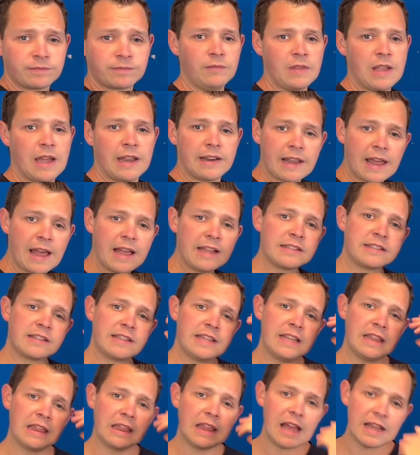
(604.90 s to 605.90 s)
And as
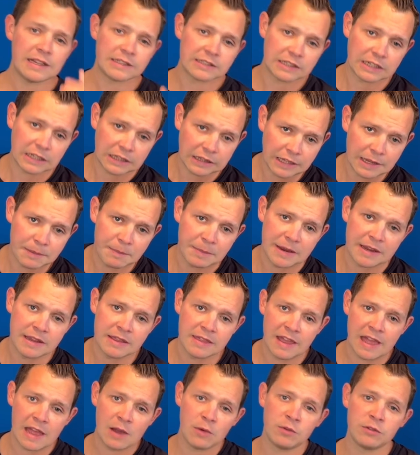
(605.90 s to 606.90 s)
the last clip in
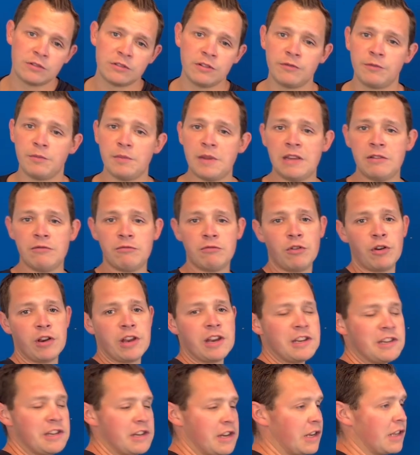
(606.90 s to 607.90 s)
there was of me
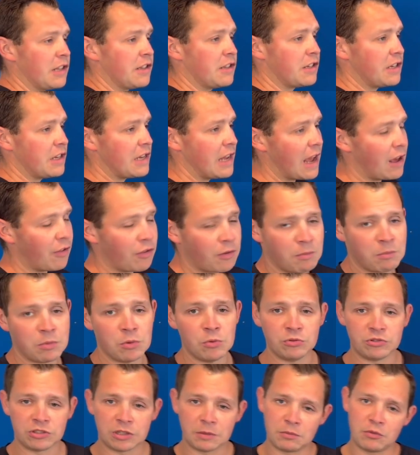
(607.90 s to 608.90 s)
running, you can see how the
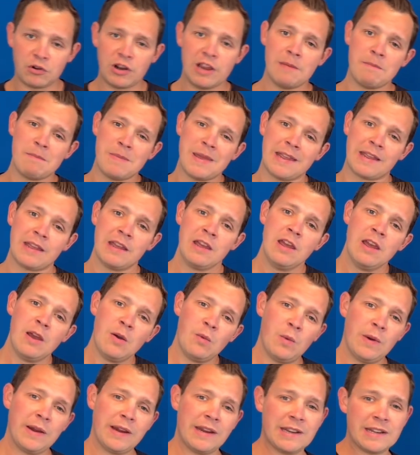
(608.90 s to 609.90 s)
boots are pretty big.
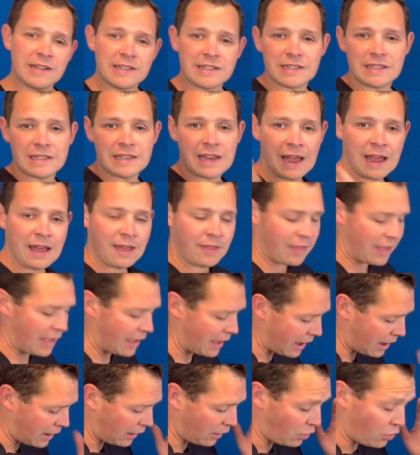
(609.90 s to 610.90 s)
We're gonna start
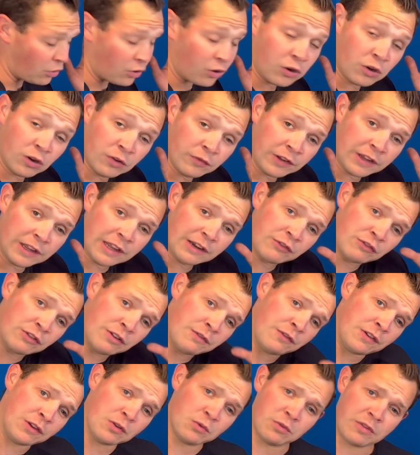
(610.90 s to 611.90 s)
there and go over and
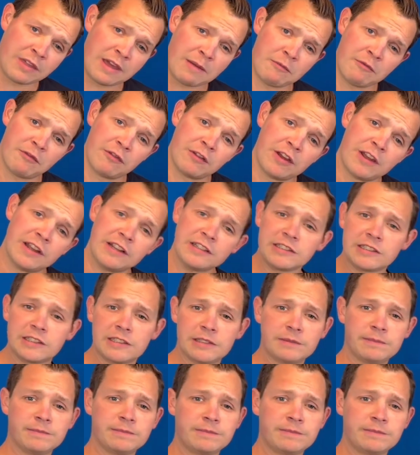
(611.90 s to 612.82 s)
review them first.